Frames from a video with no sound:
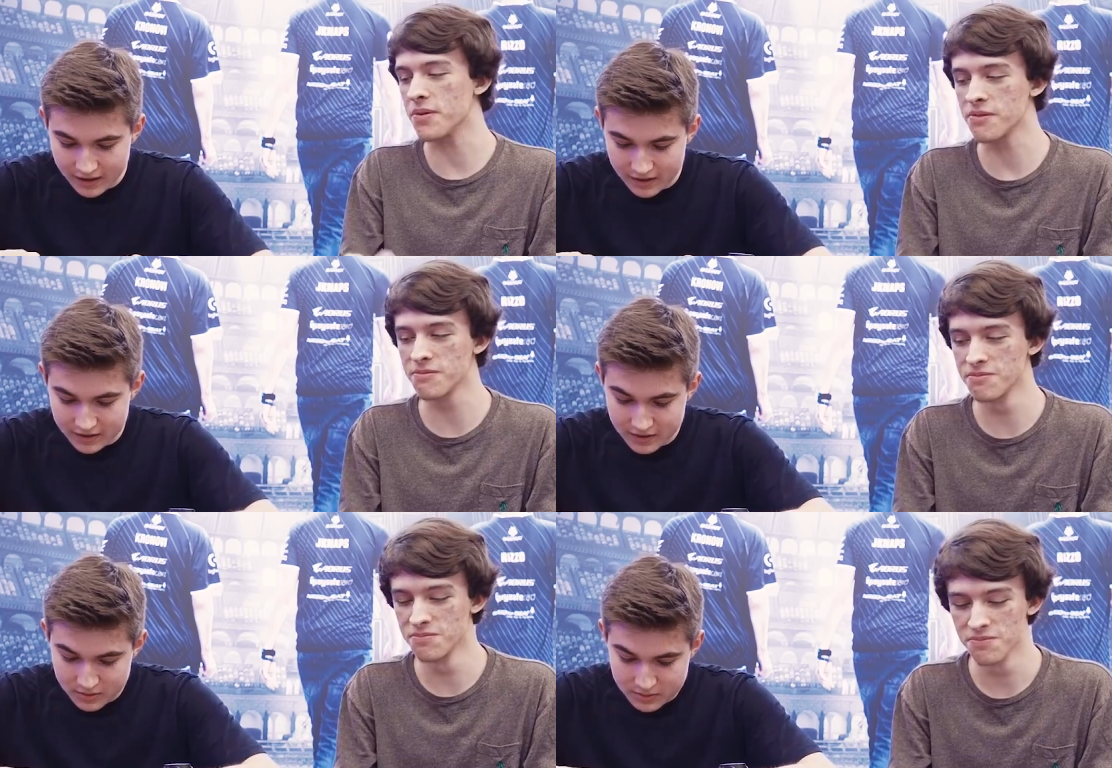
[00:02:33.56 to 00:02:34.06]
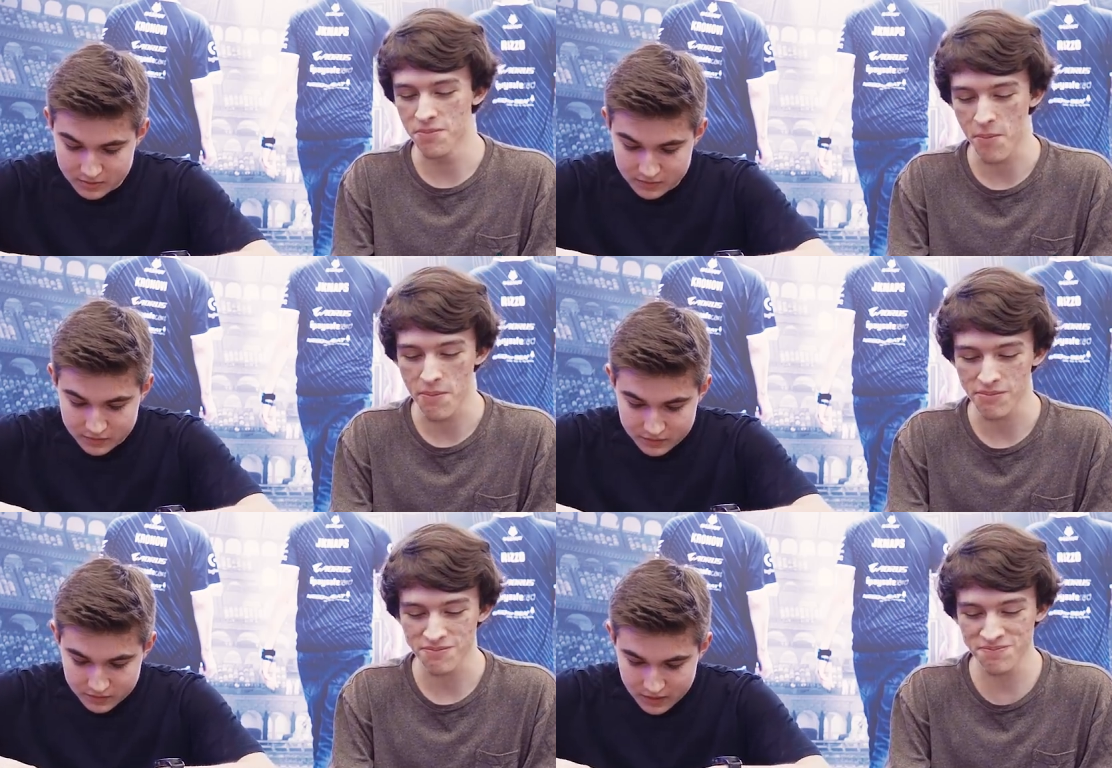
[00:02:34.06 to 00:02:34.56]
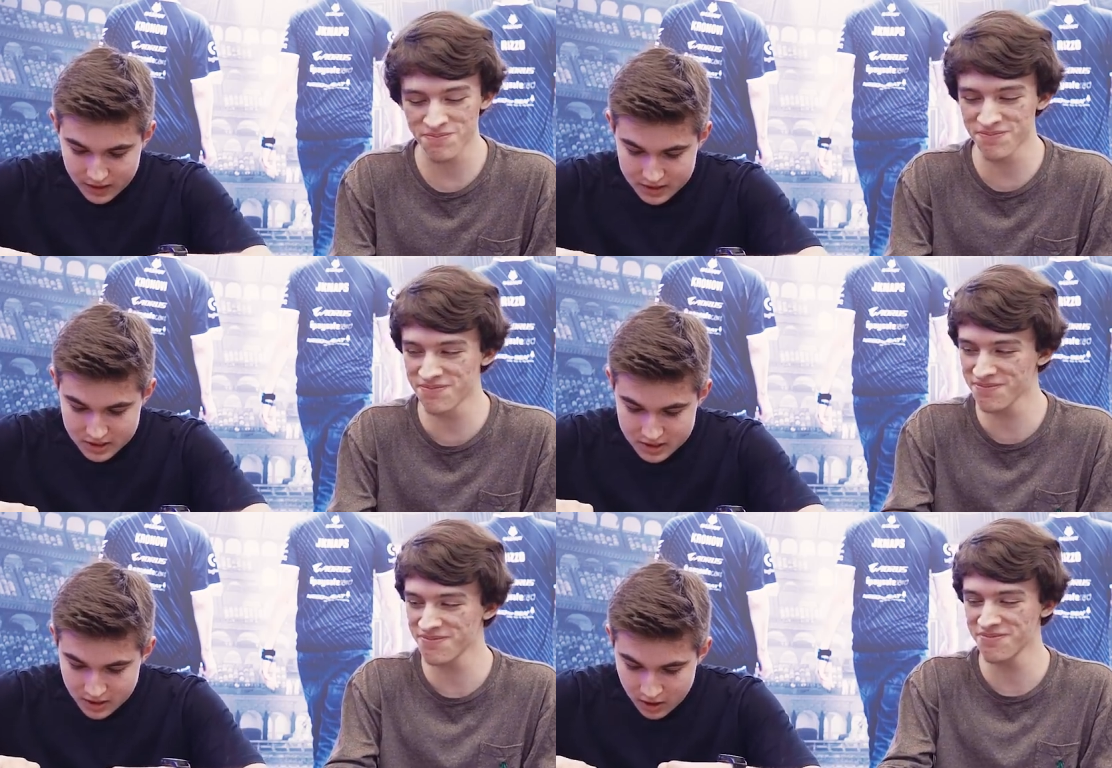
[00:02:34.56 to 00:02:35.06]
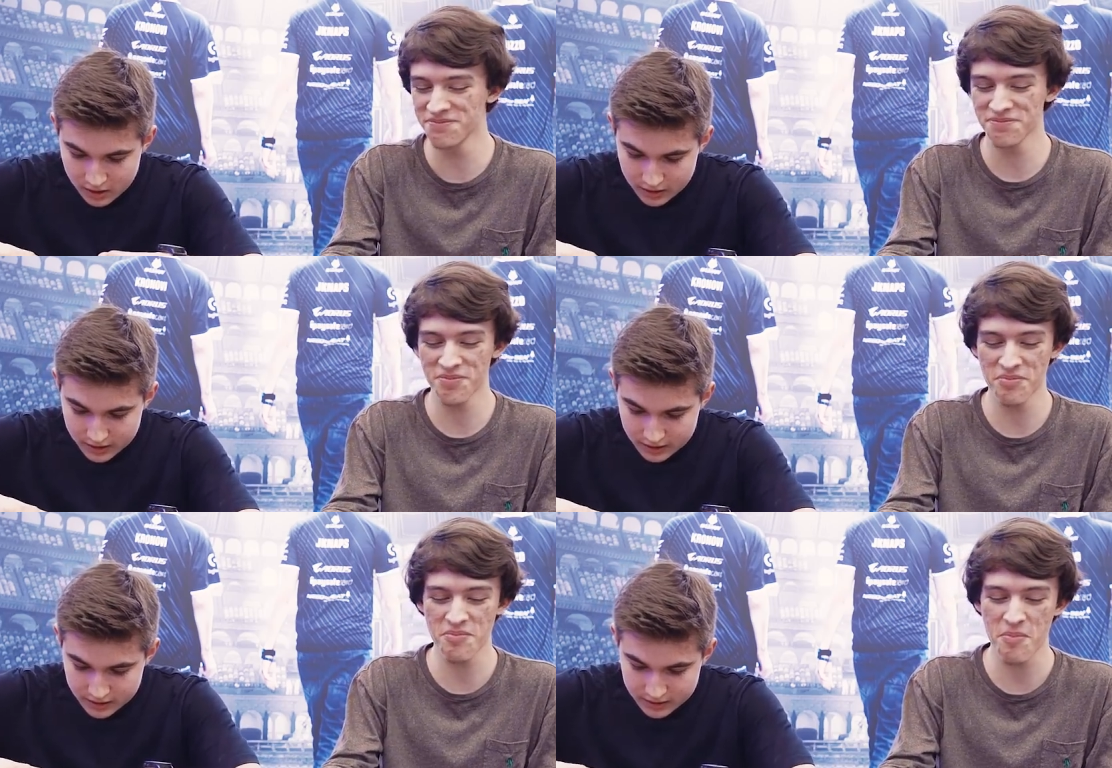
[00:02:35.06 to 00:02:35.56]
Speaker 1: I got another. It's just not
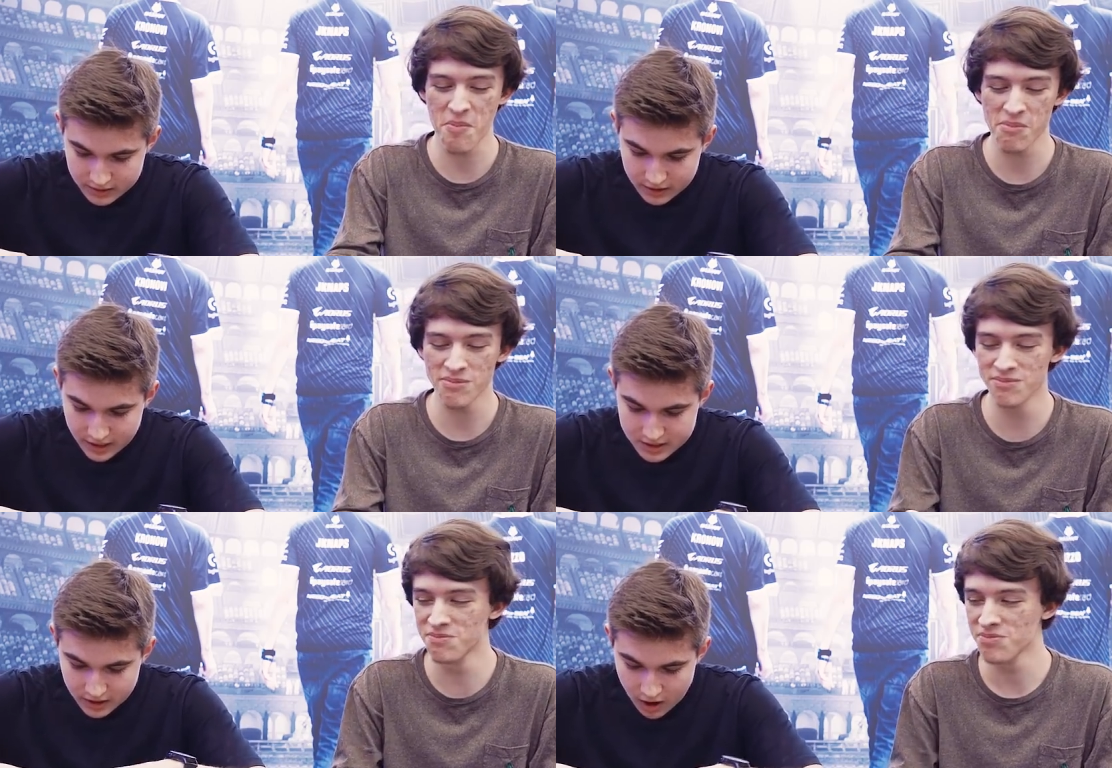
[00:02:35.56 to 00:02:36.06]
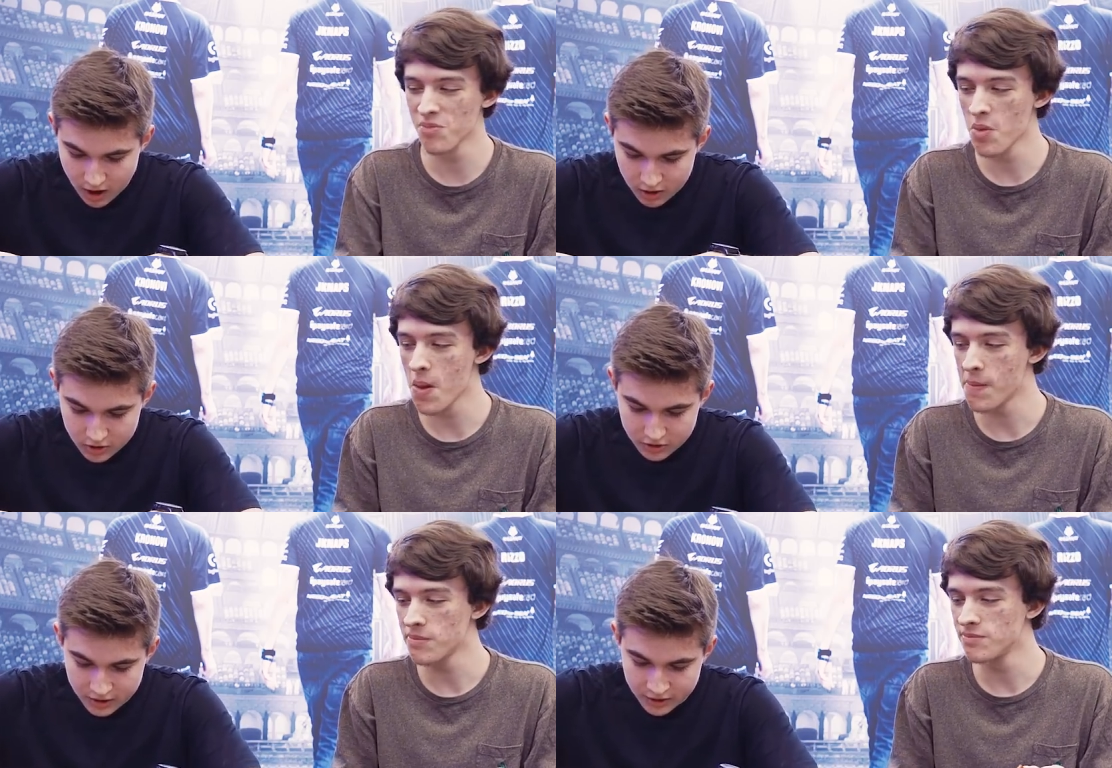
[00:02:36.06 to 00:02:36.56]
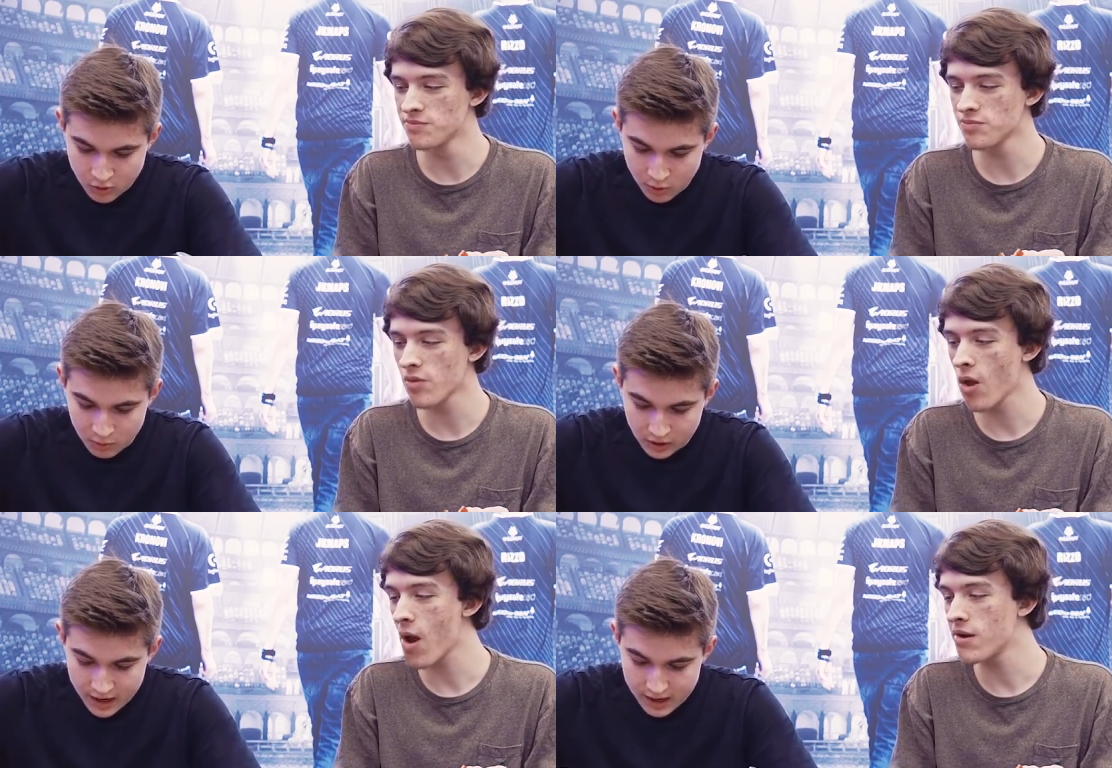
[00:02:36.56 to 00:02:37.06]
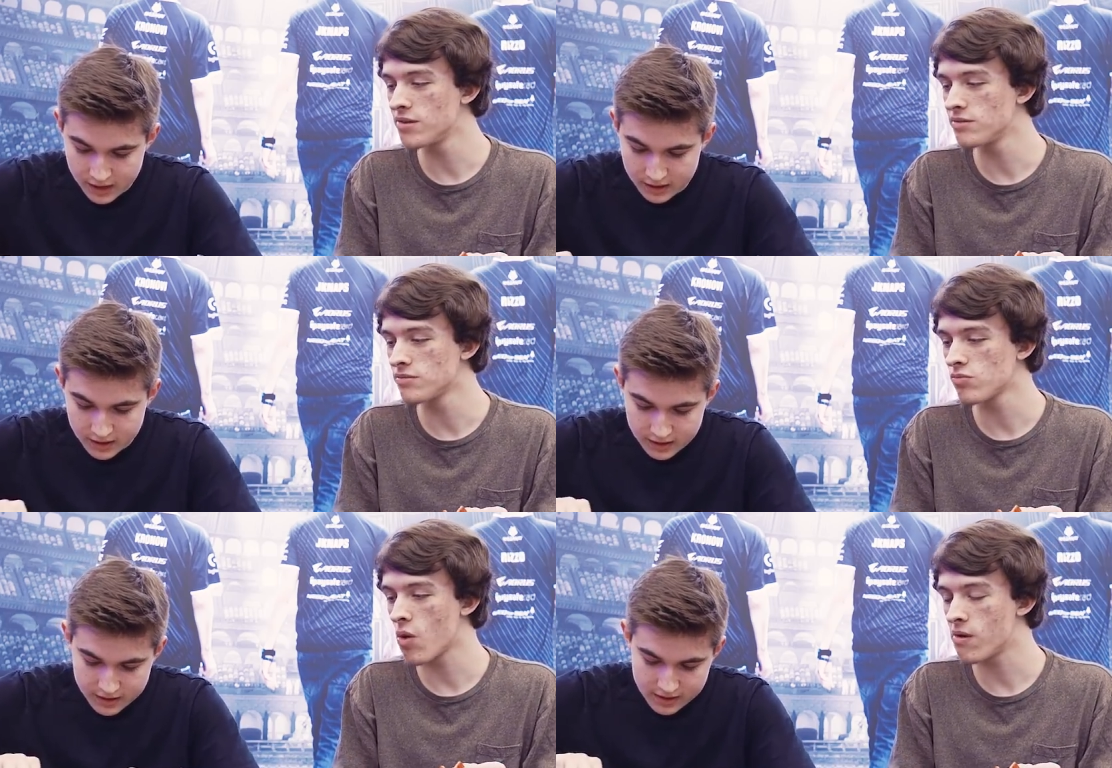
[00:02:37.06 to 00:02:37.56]
like it's like harder than a normal
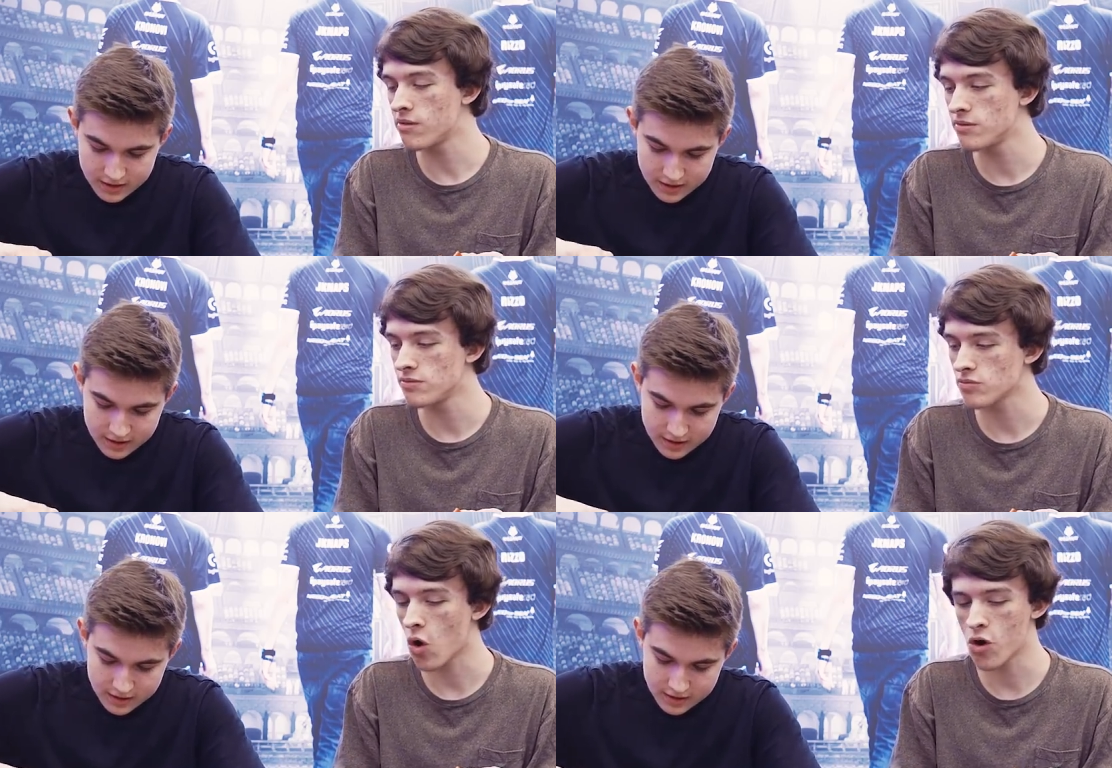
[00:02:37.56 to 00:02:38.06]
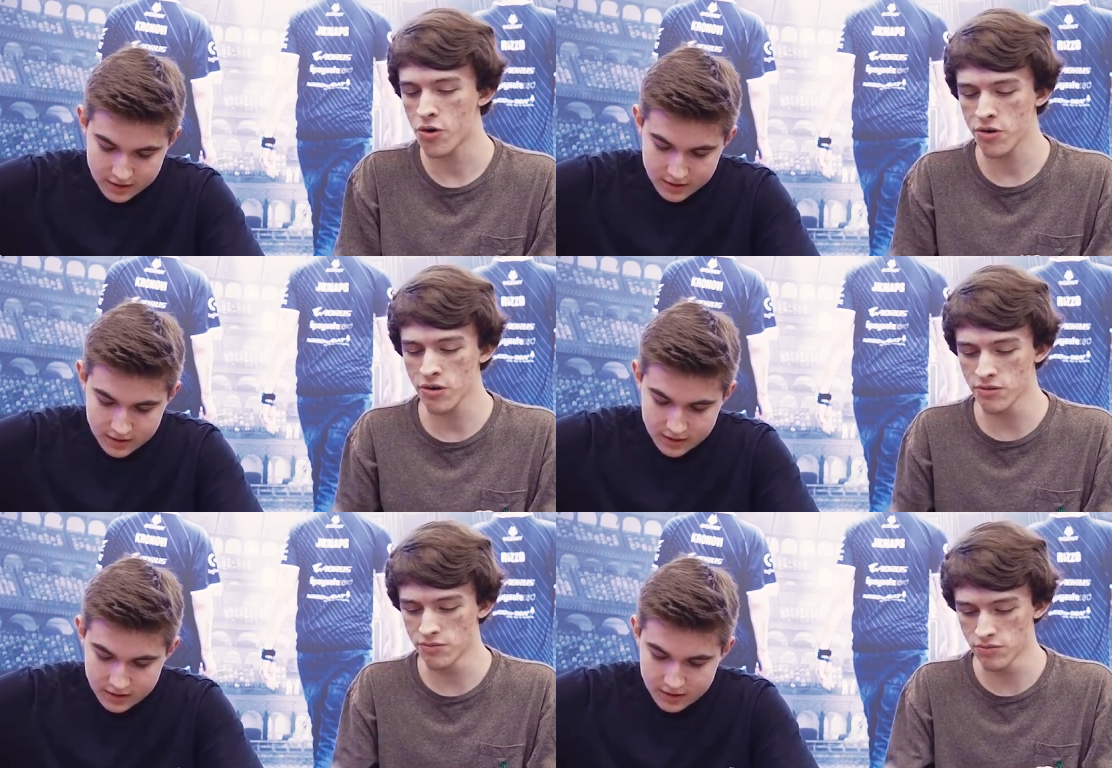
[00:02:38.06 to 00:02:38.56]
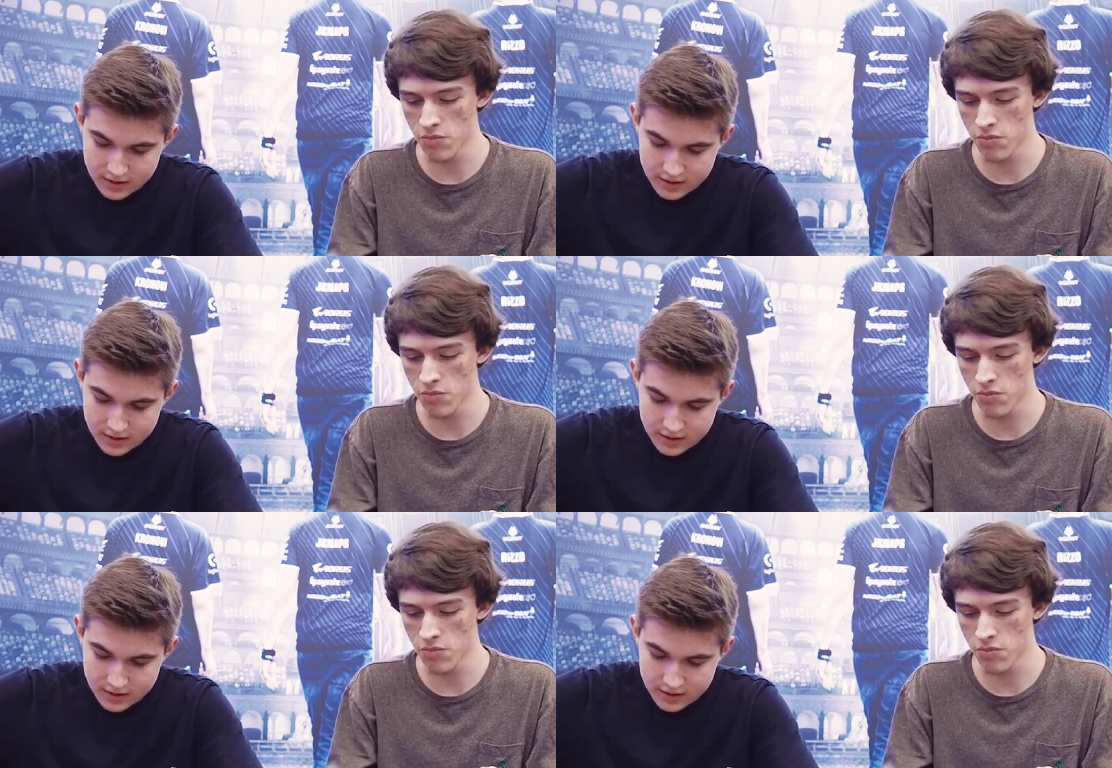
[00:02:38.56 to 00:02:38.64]
egg. Harder?